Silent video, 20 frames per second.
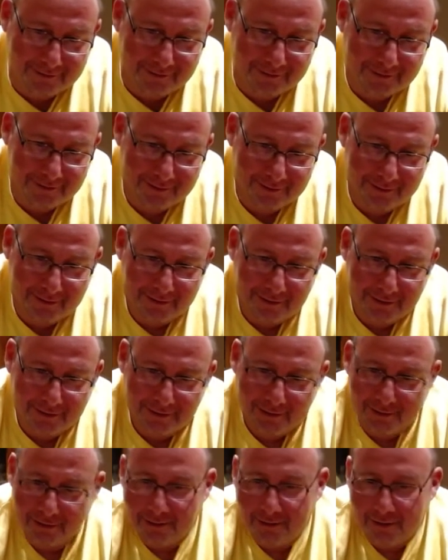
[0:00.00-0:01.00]
Oh, and it's so
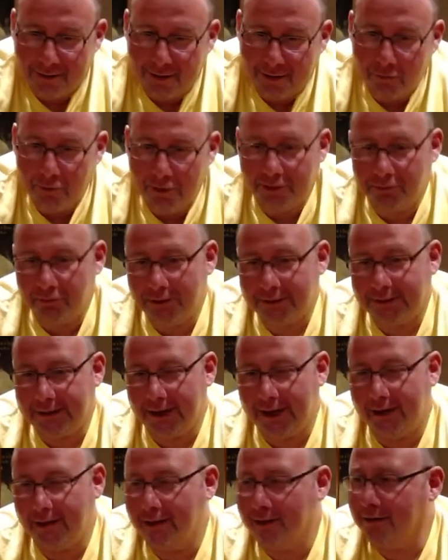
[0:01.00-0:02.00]
nice. It's their
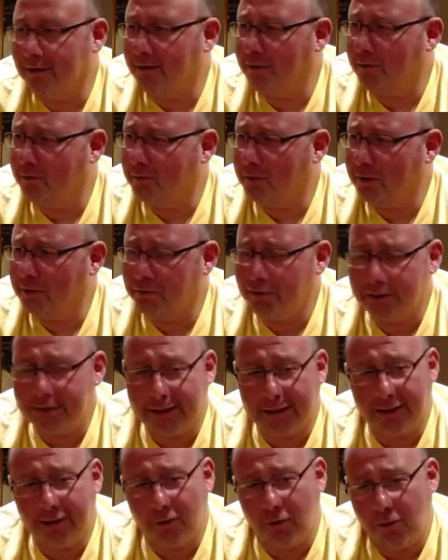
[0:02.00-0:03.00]
night out. When we
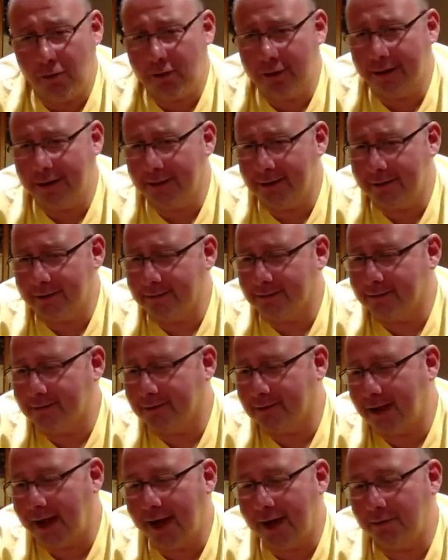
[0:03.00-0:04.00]
say audience,
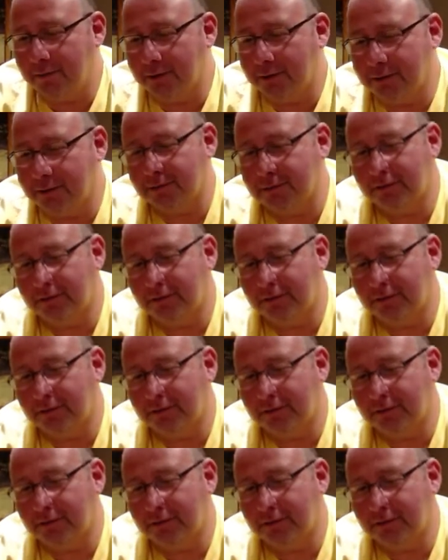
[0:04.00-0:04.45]
comics,